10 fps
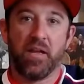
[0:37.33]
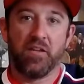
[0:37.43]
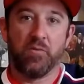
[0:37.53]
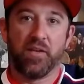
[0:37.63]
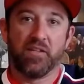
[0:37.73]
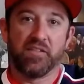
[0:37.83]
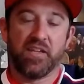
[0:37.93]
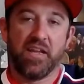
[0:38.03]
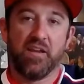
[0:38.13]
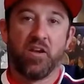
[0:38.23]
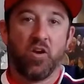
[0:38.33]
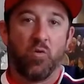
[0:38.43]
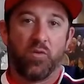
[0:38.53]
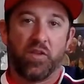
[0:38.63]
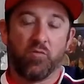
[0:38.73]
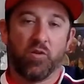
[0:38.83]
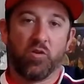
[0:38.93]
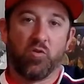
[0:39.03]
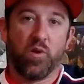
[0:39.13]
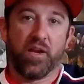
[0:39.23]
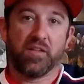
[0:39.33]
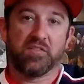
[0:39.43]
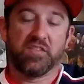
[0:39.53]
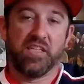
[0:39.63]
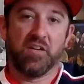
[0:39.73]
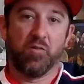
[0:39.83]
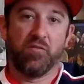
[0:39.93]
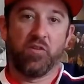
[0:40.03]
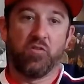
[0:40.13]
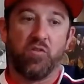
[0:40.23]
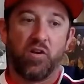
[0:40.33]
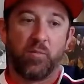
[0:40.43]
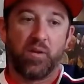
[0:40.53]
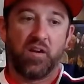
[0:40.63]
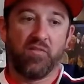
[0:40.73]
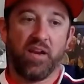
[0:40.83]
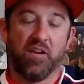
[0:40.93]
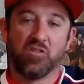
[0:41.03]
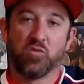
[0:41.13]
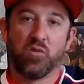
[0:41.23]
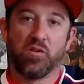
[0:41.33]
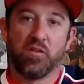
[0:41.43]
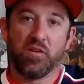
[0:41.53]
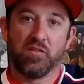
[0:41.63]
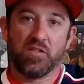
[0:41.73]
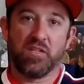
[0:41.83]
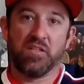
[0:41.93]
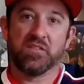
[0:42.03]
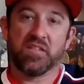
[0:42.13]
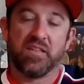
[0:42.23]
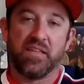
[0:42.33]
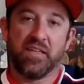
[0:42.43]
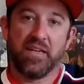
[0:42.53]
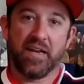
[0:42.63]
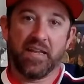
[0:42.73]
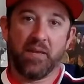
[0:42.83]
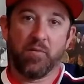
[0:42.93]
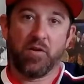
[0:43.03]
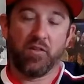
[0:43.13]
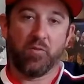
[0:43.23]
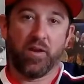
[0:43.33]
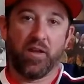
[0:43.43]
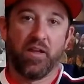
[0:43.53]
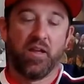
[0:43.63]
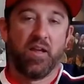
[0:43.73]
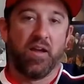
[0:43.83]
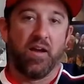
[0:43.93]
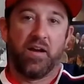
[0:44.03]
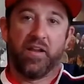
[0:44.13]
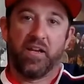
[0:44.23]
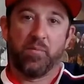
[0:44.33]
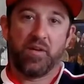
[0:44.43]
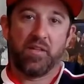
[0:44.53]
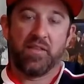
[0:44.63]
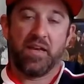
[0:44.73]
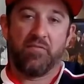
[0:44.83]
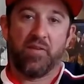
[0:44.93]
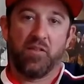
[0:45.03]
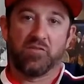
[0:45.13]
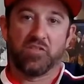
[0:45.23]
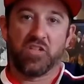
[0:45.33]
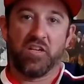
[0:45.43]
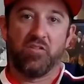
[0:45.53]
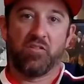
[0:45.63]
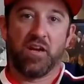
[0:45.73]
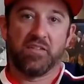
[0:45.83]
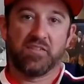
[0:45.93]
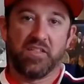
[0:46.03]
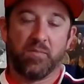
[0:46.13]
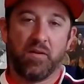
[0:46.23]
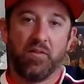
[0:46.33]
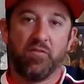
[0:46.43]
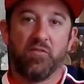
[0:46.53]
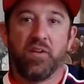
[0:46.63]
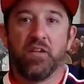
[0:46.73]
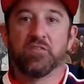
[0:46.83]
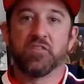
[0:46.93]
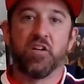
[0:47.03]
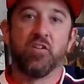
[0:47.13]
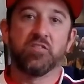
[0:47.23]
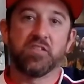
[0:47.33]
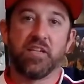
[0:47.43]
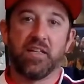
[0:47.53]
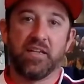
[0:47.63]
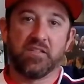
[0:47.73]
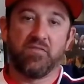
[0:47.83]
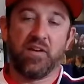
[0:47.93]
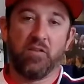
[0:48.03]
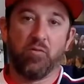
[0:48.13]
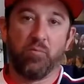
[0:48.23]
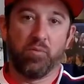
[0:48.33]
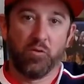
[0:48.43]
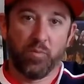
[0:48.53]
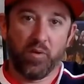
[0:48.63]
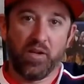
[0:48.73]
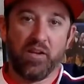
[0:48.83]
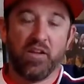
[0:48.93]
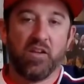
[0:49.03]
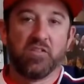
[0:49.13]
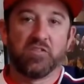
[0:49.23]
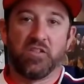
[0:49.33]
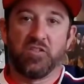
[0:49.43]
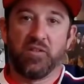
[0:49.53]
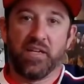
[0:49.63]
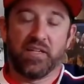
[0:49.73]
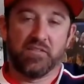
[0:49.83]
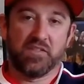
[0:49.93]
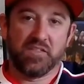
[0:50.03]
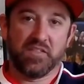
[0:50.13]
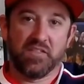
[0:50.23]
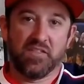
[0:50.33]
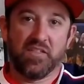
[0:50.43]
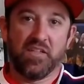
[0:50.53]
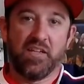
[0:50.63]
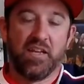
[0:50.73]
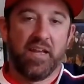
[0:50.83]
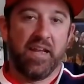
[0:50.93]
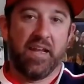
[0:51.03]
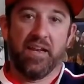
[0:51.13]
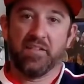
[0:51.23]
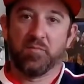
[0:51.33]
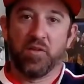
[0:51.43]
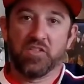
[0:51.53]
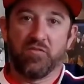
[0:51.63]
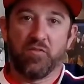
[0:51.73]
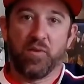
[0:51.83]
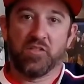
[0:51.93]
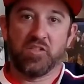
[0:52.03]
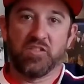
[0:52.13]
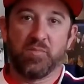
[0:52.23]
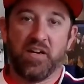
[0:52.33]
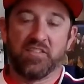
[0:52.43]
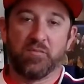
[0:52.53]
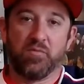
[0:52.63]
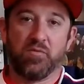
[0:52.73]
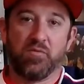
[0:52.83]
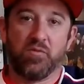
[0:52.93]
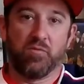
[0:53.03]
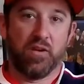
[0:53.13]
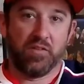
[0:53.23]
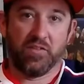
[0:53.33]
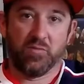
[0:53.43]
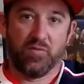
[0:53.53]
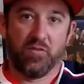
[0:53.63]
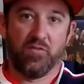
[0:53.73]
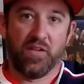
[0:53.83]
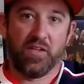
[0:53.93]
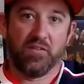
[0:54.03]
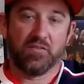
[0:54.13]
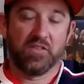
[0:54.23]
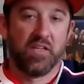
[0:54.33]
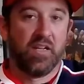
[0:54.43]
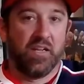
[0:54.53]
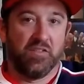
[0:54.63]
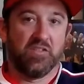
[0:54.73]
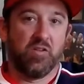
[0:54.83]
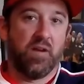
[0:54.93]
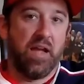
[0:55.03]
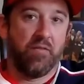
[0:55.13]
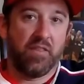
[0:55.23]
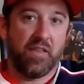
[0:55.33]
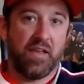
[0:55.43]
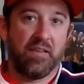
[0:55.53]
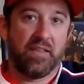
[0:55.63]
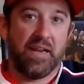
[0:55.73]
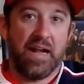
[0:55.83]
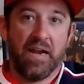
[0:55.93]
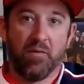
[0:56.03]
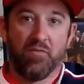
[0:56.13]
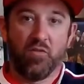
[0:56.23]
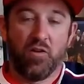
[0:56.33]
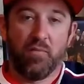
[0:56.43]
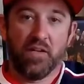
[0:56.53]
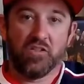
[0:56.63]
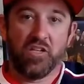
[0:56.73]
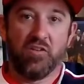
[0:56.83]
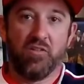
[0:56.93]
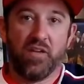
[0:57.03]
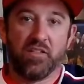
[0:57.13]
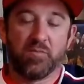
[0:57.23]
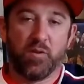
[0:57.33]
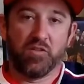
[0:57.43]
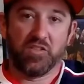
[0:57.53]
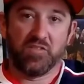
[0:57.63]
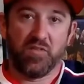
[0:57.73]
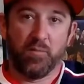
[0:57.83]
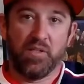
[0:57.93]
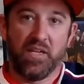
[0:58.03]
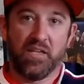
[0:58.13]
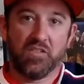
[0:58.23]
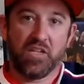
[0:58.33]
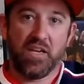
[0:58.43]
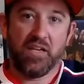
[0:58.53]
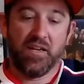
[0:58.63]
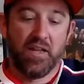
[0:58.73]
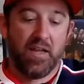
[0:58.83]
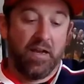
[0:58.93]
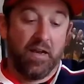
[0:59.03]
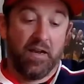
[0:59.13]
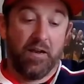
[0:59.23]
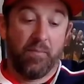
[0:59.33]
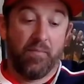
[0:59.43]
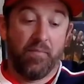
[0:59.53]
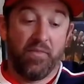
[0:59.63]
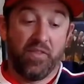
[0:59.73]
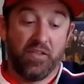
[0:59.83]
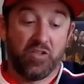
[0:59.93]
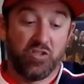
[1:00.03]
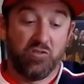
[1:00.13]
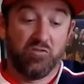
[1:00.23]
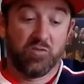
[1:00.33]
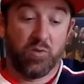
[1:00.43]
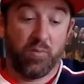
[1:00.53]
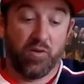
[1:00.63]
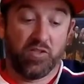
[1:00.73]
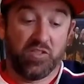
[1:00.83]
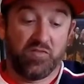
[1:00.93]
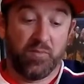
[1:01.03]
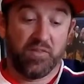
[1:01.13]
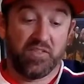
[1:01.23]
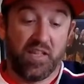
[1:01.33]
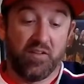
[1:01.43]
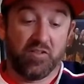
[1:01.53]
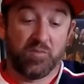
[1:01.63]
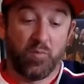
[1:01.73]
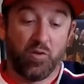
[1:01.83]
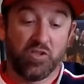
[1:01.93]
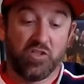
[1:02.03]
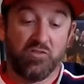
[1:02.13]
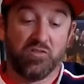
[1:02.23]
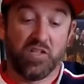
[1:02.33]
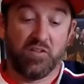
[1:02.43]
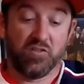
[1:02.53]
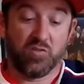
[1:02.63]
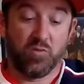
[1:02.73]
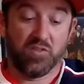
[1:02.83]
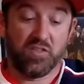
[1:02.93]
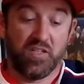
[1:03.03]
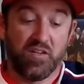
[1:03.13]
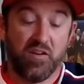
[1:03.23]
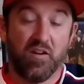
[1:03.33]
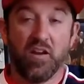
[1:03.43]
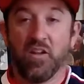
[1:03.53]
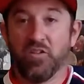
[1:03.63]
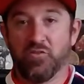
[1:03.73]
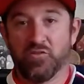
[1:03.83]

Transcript: at you again today with a real quick sneaker review on a pair of Air Jordan 13s in the He Got Game colorway. Anybody that follows the channel or has seen my review videos knows that I like to follow a blueprint so that you get consistency and as much information as possible throughout these review videos. And so everything that I review on my channel is purchased from DHgate. These shoes were purchased from the seller sportshoes_sneaker. You